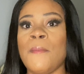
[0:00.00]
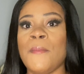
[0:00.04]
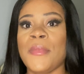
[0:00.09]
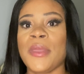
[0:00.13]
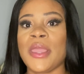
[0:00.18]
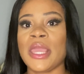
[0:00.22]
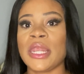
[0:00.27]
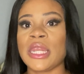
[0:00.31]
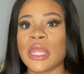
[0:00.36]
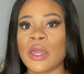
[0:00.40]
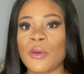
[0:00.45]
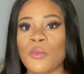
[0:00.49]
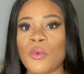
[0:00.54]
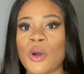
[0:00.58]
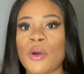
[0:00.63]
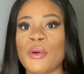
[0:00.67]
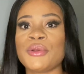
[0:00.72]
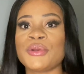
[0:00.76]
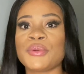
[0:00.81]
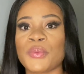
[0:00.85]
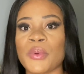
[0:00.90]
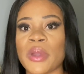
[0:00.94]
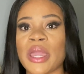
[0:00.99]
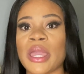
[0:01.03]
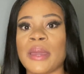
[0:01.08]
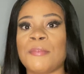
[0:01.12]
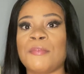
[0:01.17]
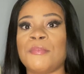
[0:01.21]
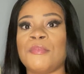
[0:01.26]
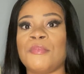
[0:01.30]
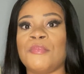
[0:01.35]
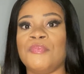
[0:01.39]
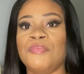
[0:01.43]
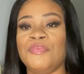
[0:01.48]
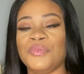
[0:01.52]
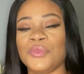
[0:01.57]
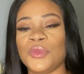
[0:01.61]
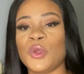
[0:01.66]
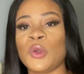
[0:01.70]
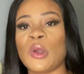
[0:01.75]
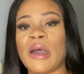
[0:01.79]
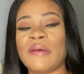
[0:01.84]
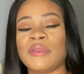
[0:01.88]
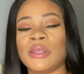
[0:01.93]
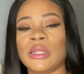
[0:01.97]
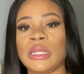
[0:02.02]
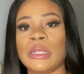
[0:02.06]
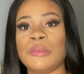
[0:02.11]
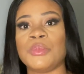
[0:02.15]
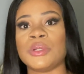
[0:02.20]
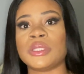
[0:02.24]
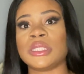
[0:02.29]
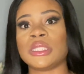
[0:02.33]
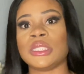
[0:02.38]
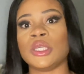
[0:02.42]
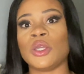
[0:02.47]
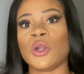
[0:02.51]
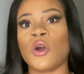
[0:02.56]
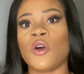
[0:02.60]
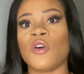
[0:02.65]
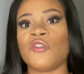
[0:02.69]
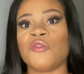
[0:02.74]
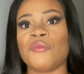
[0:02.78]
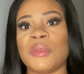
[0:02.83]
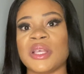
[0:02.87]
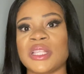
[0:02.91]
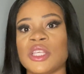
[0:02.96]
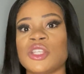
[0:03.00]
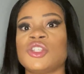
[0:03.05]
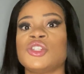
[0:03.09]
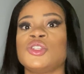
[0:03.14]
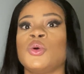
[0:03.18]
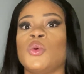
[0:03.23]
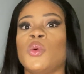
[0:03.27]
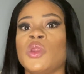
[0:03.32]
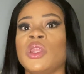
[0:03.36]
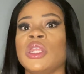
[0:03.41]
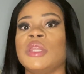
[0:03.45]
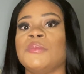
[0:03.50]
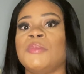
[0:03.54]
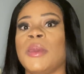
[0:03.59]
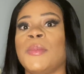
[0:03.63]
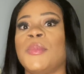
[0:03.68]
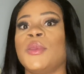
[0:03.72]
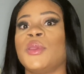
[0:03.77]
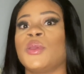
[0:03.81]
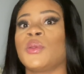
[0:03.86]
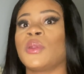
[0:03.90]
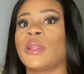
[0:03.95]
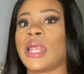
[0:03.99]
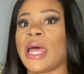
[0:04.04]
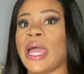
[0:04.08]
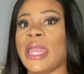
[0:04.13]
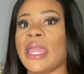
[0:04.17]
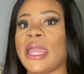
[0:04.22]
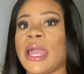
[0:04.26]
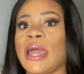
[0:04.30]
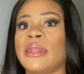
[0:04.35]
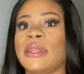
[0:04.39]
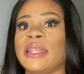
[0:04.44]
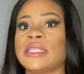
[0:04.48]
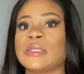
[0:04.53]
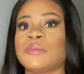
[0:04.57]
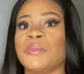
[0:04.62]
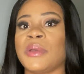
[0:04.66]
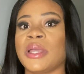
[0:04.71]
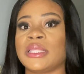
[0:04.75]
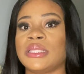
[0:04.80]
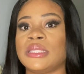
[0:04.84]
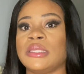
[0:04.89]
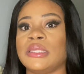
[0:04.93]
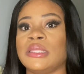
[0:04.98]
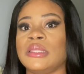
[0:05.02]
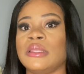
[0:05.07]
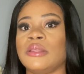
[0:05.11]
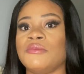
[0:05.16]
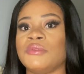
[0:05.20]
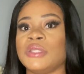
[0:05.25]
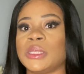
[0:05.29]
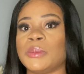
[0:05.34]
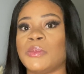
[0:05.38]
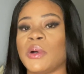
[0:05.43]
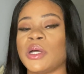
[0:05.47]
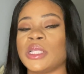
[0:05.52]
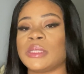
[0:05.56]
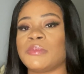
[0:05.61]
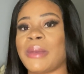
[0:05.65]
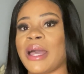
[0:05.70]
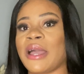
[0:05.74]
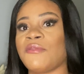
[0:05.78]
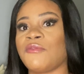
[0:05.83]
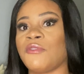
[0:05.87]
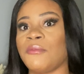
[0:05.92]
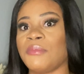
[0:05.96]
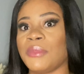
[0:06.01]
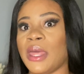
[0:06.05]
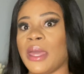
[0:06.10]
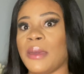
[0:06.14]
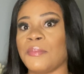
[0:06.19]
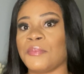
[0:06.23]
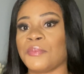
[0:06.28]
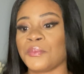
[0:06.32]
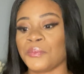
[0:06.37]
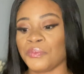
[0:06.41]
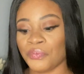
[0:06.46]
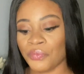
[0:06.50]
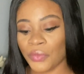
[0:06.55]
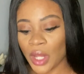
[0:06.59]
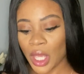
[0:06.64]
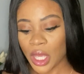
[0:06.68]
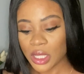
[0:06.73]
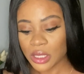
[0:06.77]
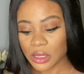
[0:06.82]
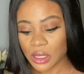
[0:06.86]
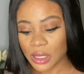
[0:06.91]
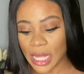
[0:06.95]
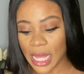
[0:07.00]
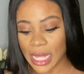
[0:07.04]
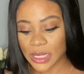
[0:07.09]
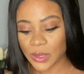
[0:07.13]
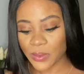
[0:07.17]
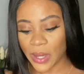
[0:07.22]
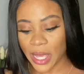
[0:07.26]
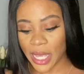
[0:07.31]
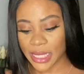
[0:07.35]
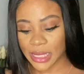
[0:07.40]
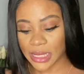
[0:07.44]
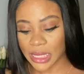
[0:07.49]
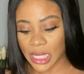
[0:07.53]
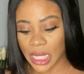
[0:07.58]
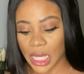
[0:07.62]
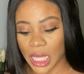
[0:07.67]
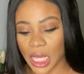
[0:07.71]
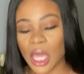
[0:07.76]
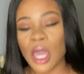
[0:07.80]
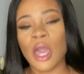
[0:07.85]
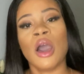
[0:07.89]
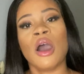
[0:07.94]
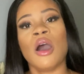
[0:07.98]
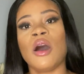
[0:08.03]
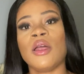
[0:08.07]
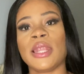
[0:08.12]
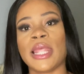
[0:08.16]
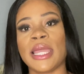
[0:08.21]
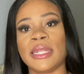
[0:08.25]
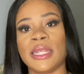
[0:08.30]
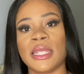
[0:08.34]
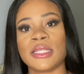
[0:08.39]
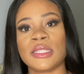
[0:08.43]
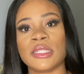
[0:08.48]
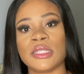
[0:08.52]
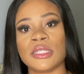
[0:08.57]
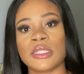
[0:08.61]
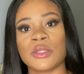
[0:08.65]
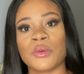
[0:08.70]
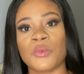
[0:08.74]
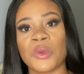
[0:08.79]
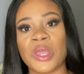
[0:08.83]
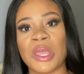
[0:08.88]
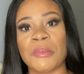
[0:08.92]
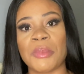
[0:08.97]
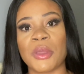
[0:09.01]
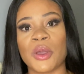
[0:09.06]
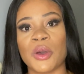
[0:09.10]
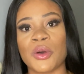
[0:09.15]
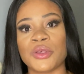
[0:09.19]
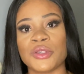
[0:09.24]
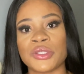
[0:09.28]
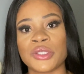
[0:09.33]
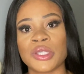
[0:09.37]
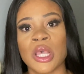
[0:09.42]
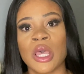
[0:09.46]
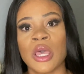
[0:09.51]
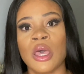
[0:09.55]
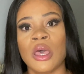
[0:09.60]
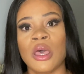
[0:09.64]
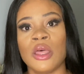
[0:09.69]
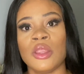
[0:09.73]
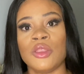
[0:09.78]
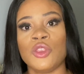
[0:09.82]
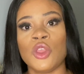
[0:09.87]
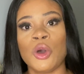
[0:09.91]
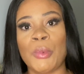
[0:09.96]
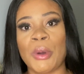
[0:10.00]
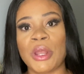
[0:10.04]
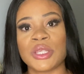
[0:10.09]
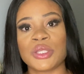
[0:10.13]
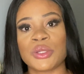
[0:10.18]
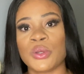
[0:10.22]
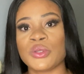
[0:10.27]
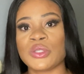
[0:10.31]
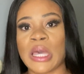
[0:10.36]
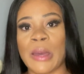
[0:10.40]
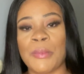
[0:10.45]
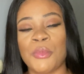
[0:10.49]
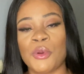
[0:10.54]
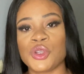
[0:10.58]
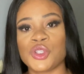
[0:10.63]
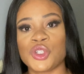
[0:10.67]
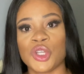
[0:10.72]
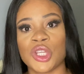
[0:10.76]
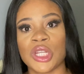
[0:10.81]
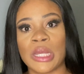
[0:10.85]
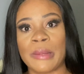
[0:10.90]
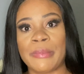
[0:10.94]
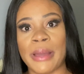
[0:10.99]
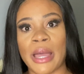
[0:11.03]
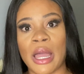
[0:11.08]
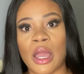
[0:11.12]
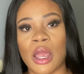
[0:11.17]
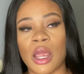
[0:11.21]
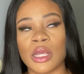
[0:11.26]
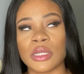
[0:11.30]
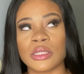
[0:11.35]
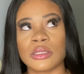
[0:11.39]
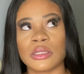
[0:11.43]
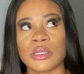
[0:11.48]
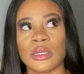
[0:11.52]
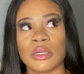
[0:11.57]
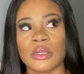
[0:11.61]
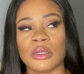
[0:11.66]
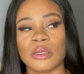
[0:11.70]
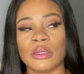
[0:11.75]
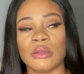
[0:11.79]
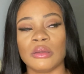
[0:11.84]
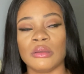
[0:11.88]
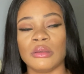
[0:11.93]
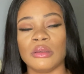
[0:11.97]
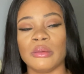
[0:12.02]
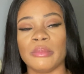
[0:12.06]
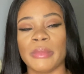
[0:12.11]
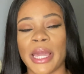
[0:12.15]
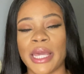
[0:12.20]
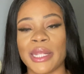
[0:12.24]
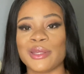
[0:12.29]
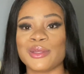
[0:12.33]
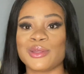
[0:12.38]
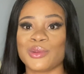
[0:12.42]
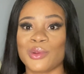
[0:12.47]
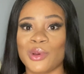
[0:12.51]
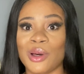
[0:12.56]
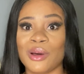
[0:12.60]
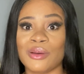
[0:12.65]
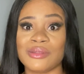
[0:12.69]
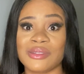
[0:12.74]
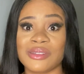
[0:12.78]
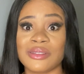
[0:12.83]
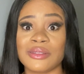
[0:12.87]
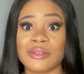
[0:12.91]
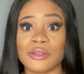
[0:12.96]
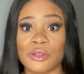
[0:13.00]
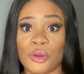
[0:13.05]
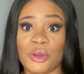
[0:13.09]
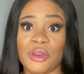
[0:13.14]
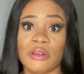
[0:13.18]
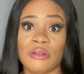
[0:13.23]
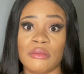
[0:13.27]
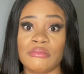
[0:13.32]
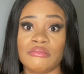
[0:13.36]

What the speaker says: in a world where you have the liberty of messaging only the people you like and expecting the response back from them. So that's why I say online dating is the way, because nobody's going to approach you in a bar, so you might as well just join